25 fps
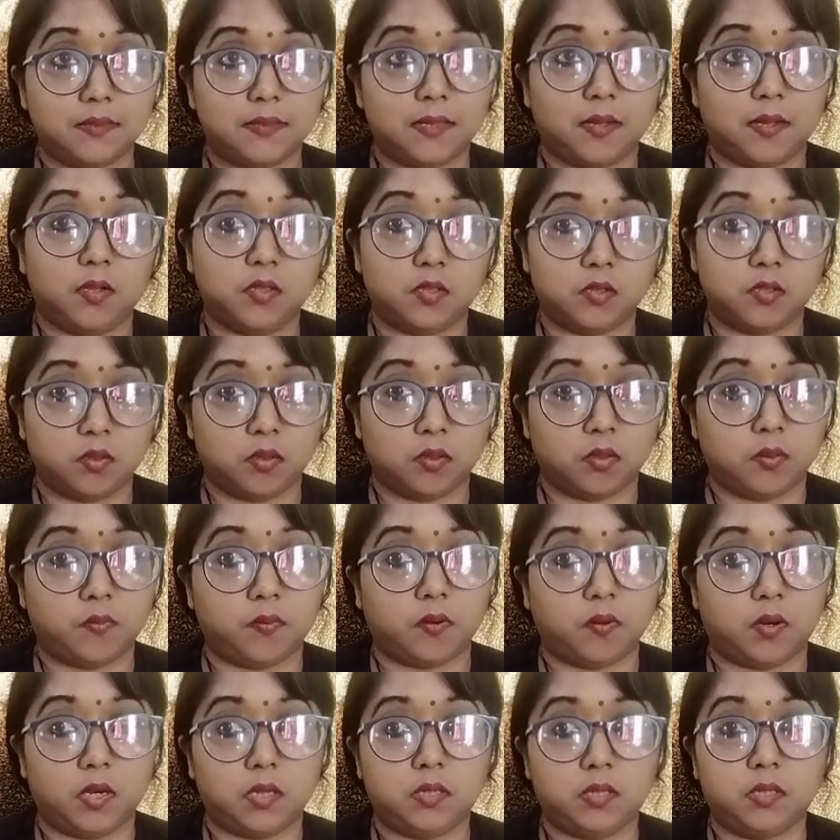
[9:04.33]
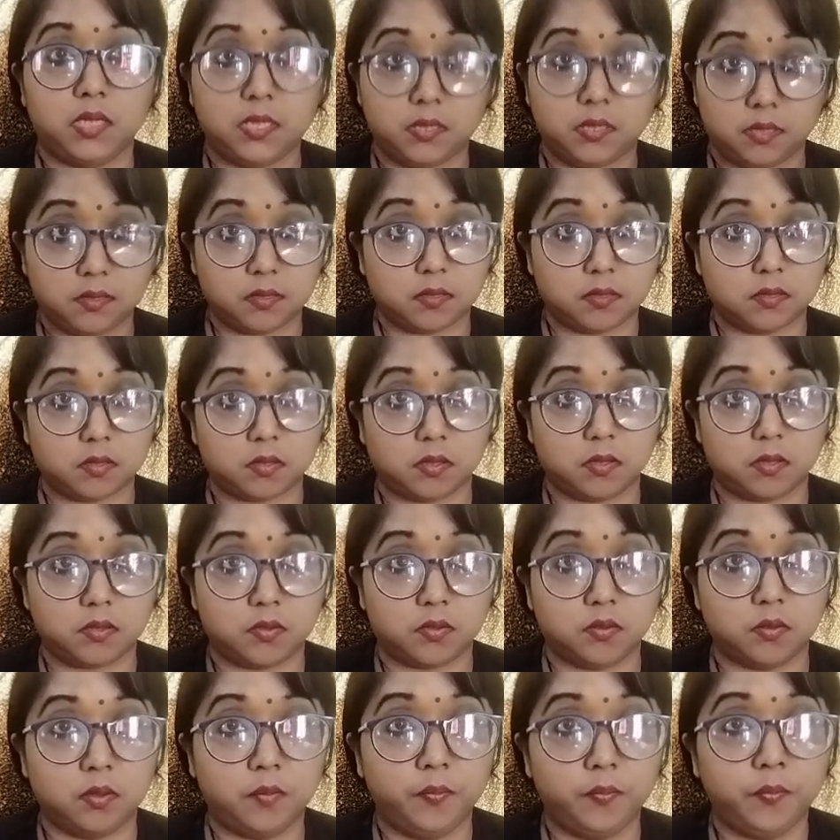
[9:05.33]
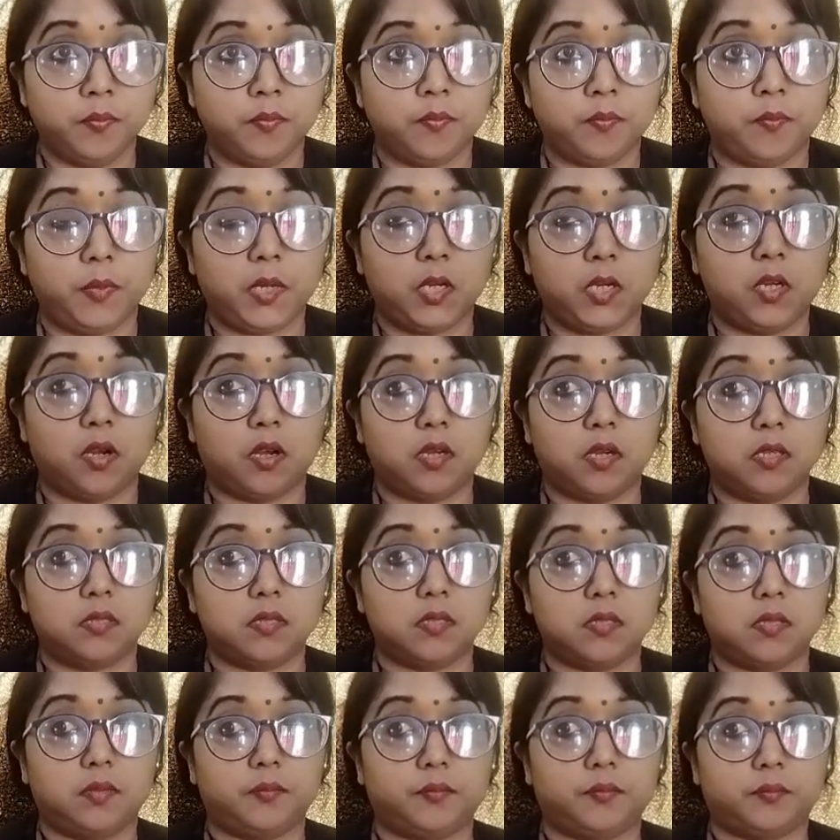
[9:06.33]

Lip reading: also for teachers also, because